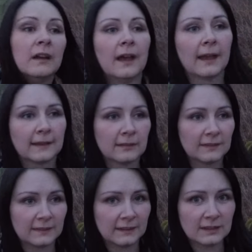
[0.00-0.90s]
I could
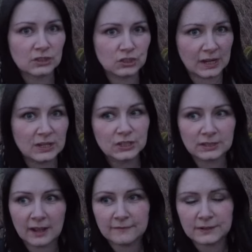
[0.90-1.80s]
see it changing
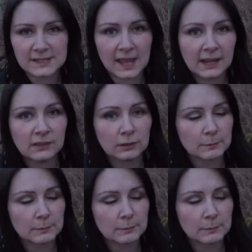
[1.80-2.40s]
every second. There